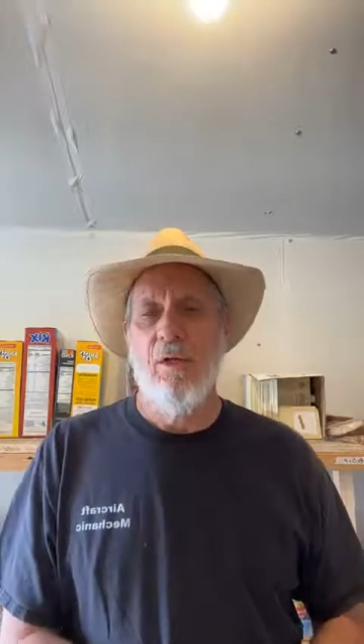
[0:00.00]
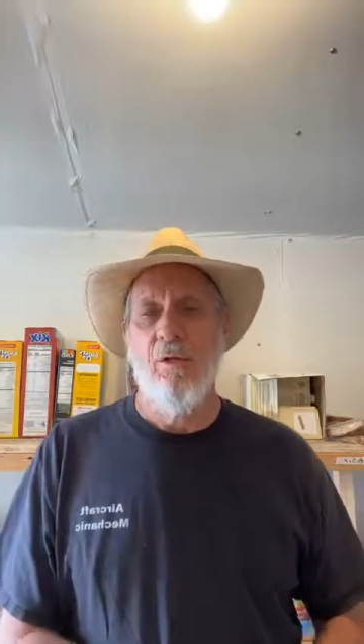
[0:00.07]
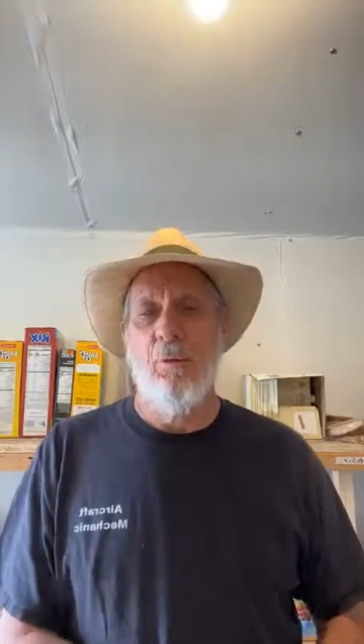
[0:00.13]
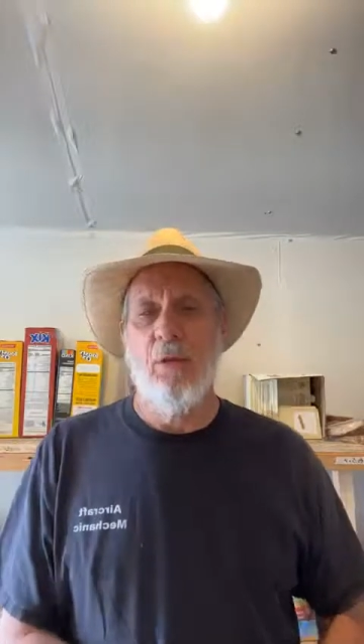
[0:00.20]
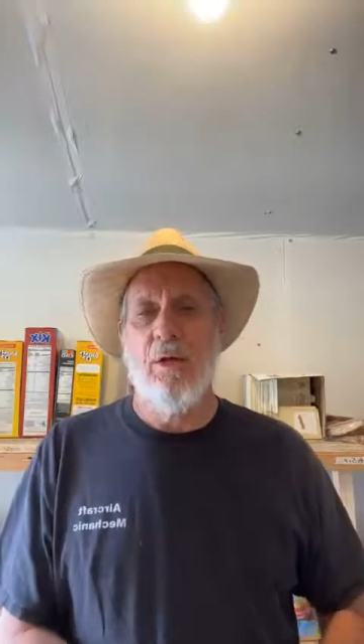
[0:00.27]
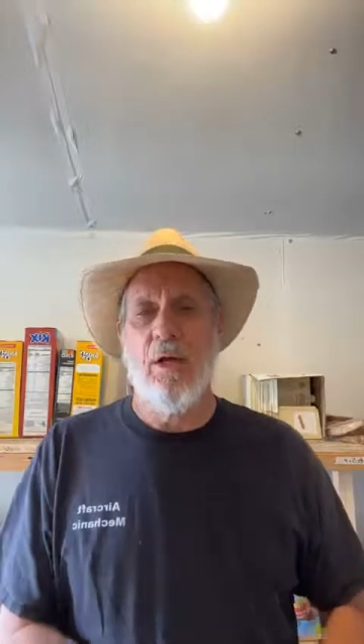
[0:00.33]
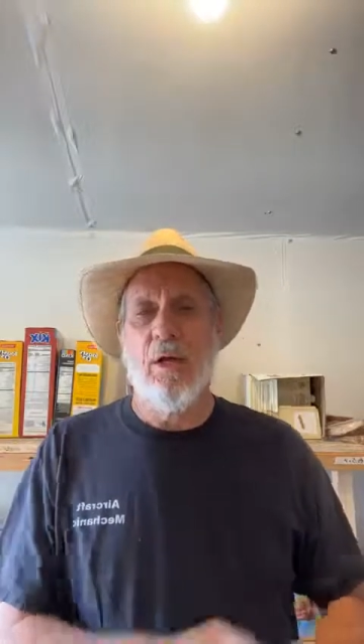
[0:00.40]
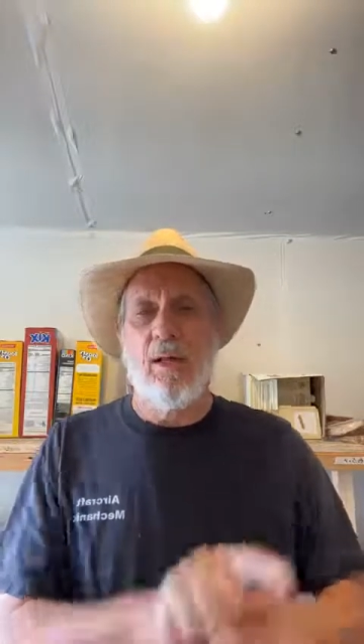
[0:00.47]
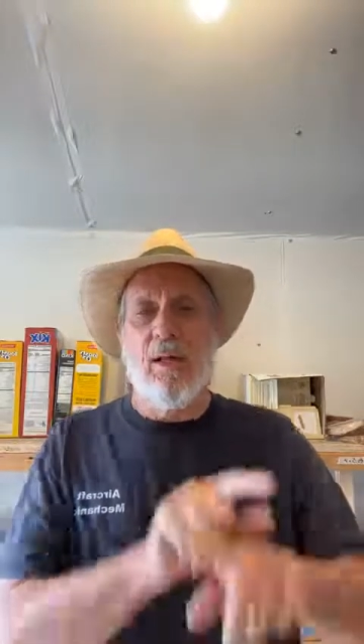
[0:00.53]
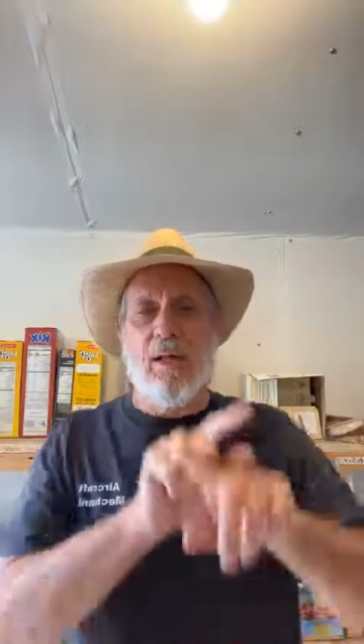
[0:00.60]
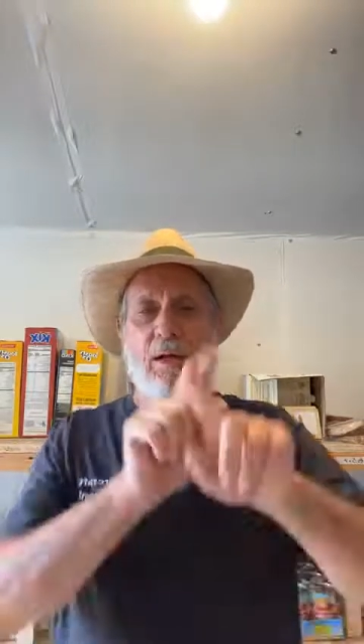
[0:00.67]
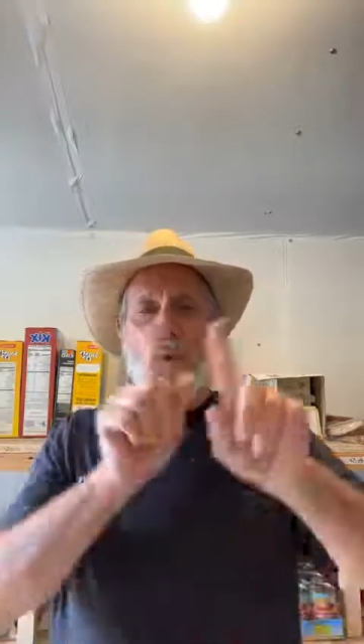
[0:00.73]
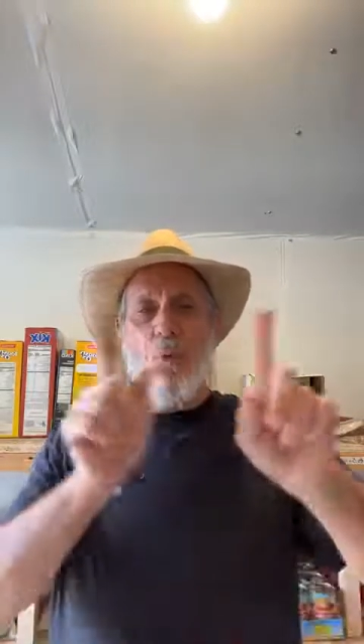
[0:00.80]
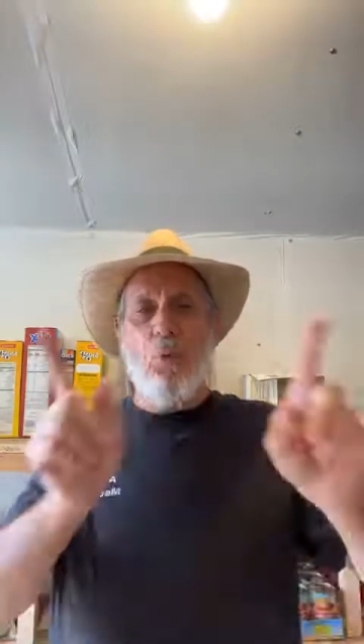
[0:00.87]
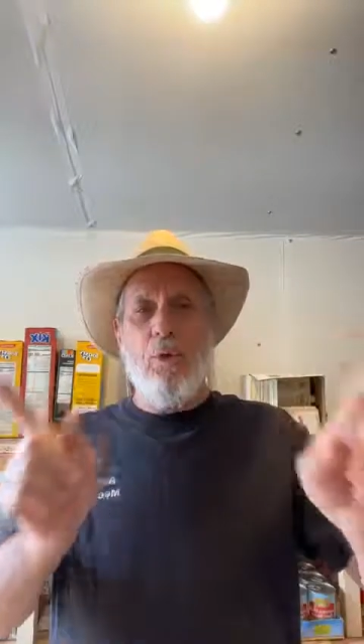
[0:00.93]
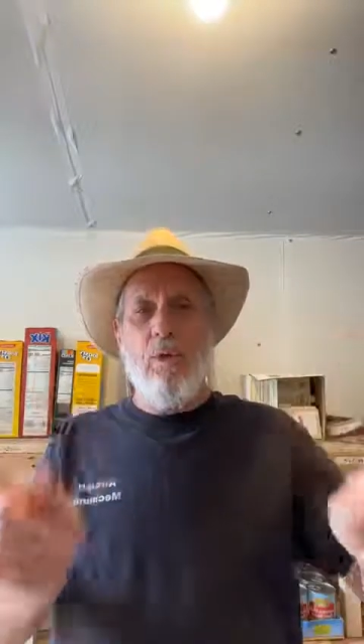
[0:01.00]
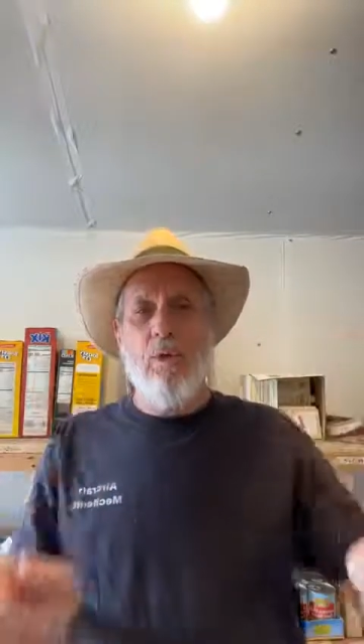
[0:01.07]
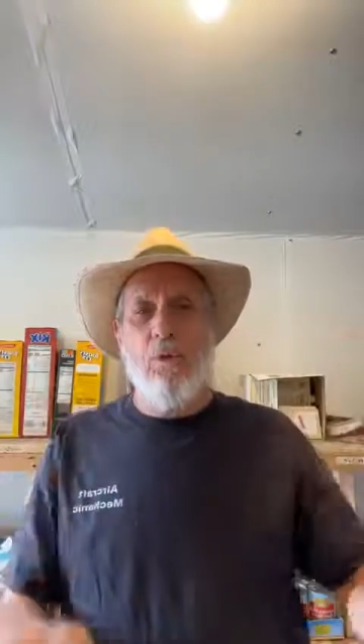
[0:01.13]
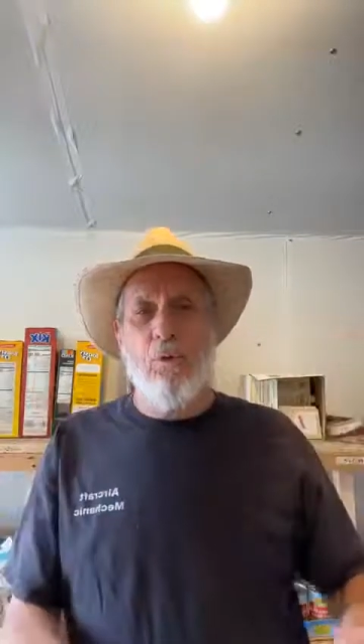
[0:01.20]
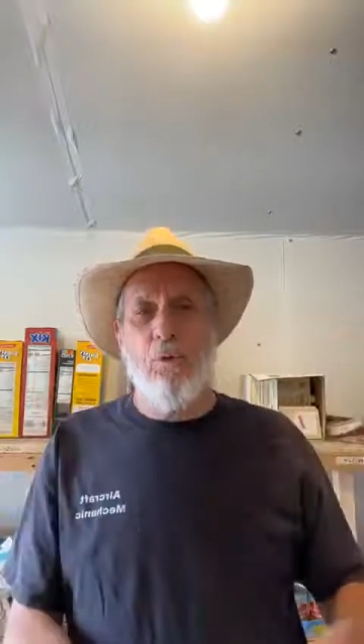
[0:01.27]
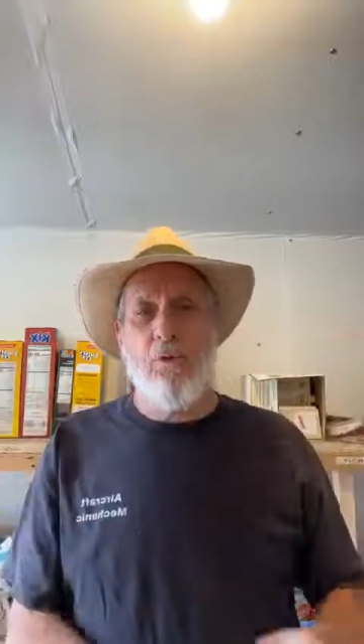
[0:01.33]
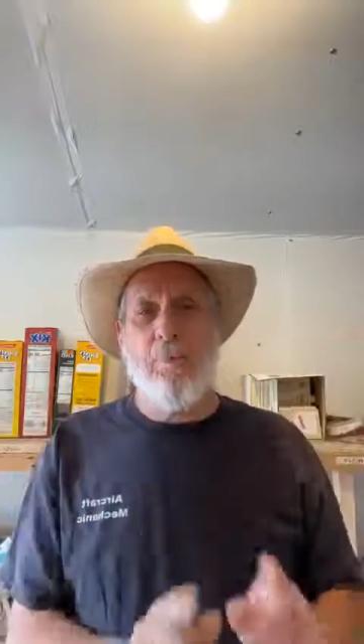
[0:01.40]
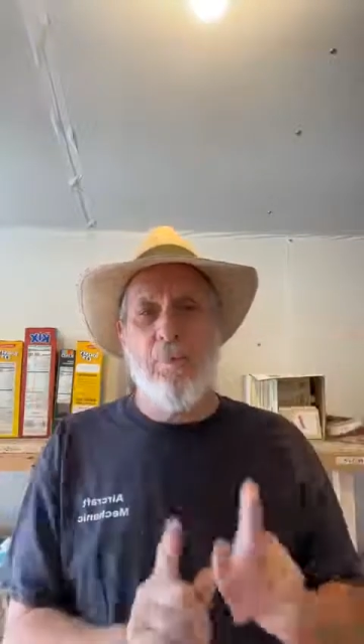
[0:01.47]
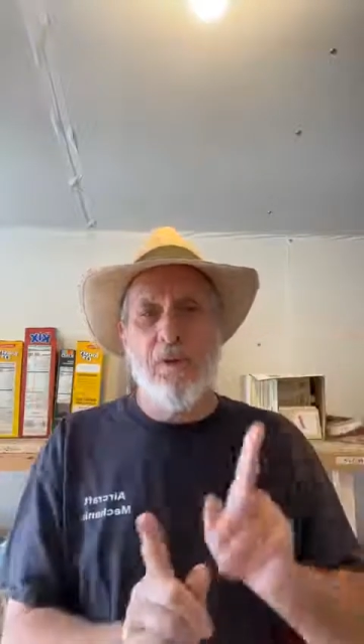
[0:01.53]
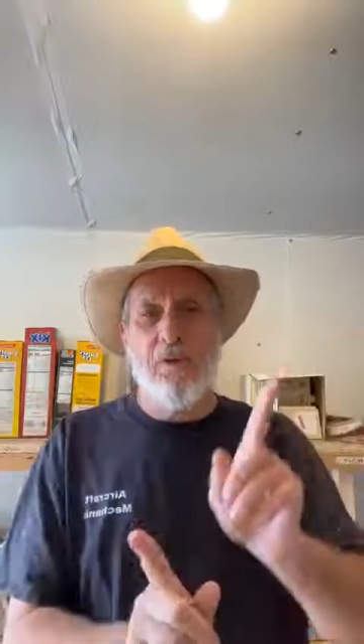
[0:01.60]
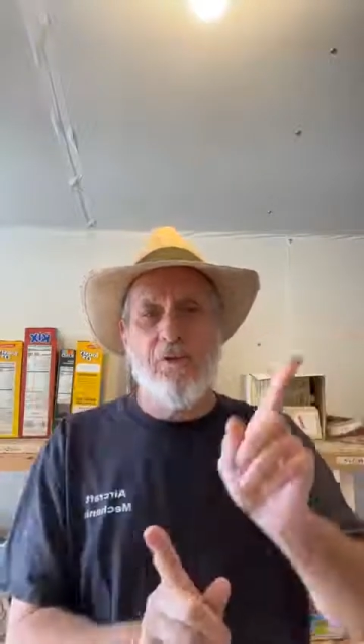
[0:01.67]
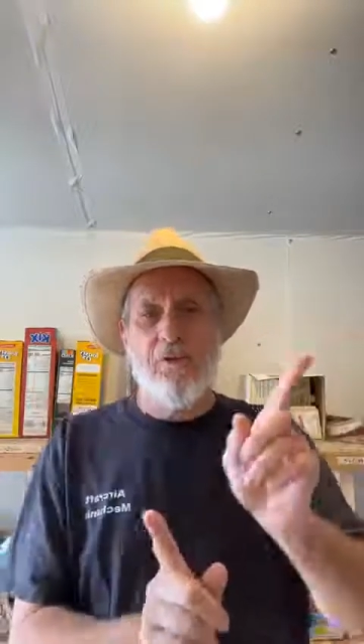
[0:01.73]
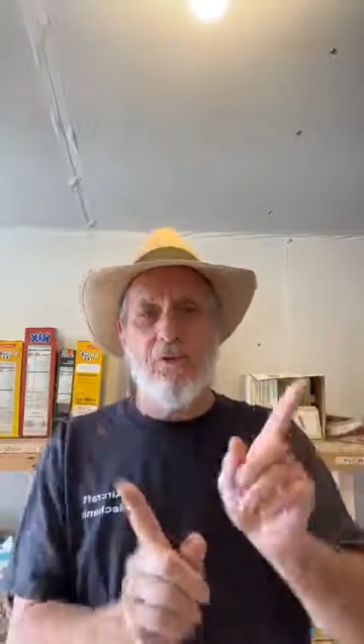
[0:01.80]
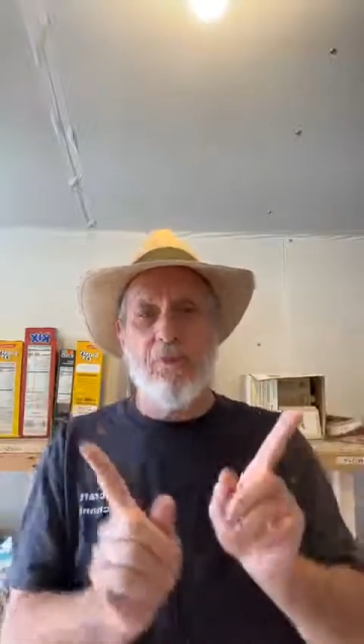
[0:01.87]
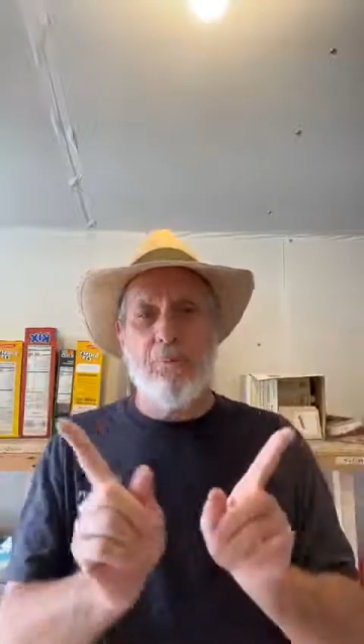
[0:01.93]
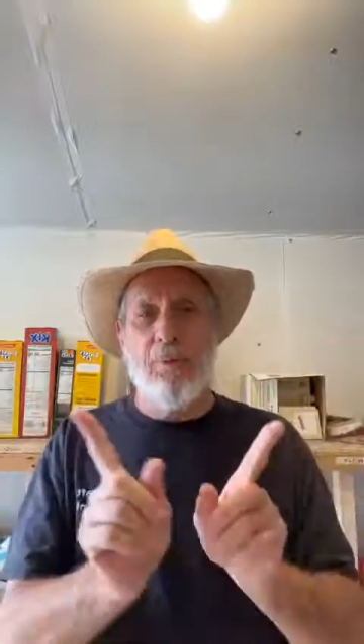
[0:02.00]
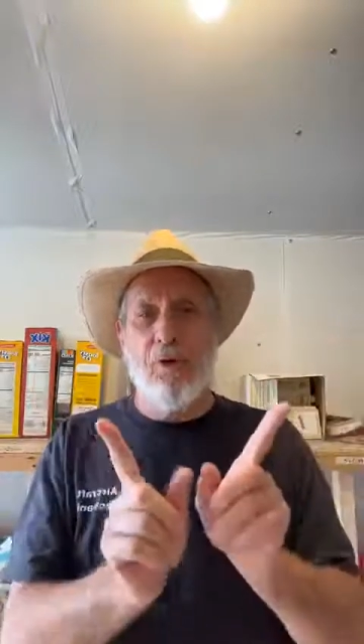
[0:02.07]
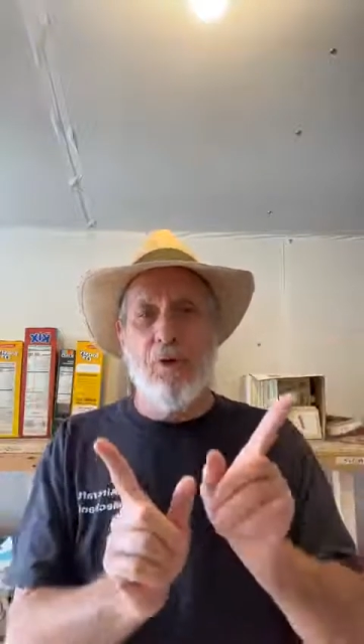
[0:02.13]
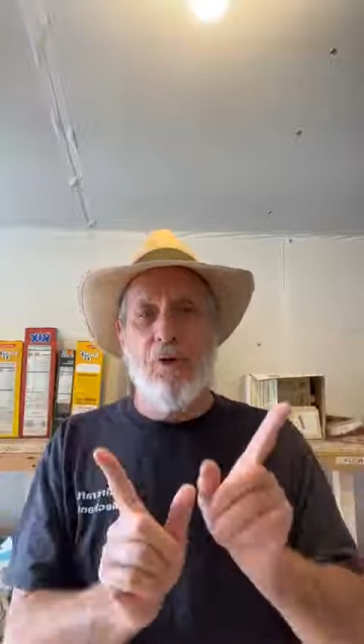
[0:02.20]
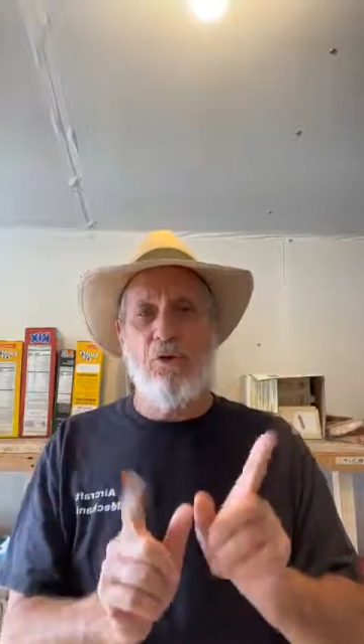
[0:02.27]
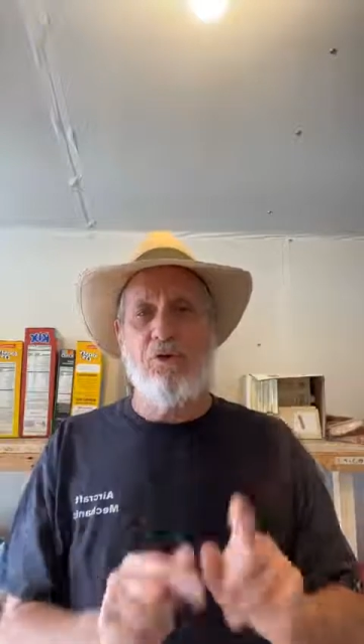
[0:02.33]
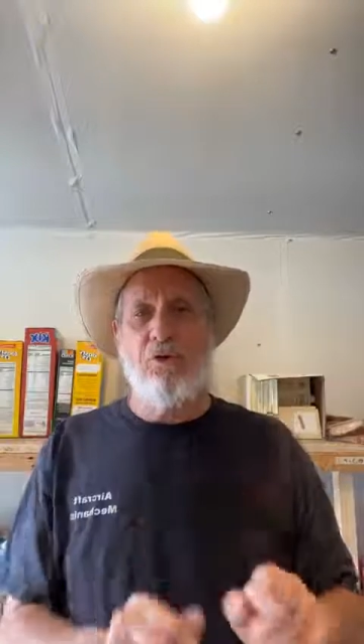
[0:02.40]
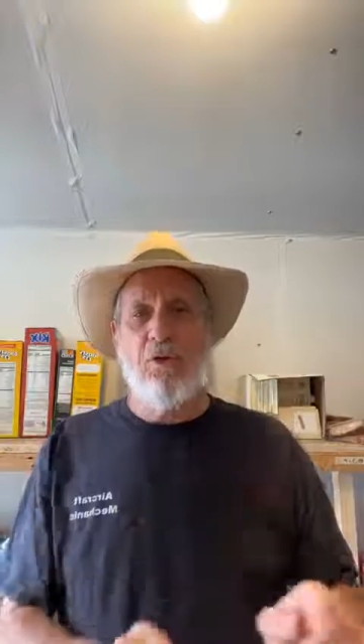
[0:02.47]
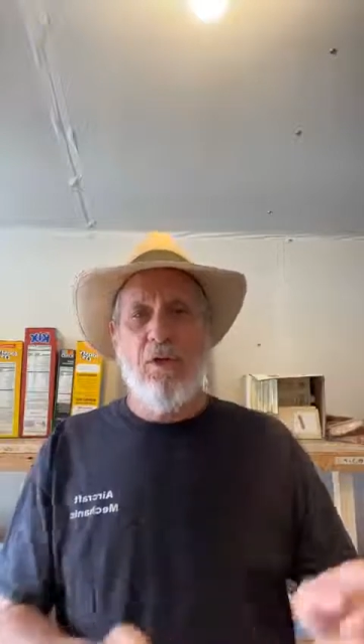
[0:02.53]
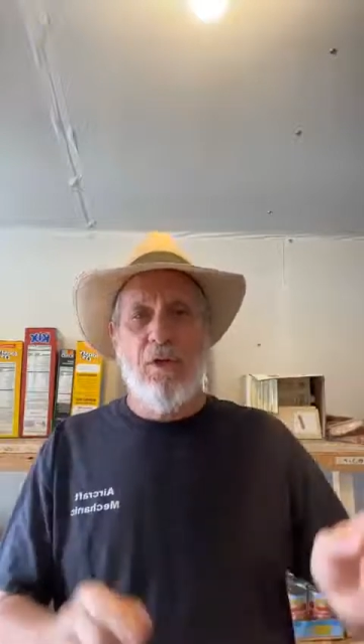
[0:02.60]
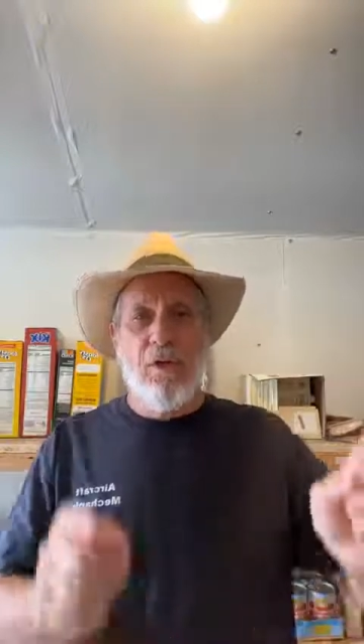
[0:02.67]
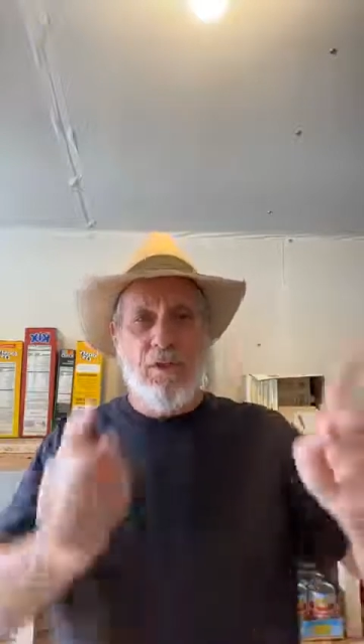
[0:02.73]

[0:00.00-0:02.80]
we're kind of like a wheel with a bunch of spokes.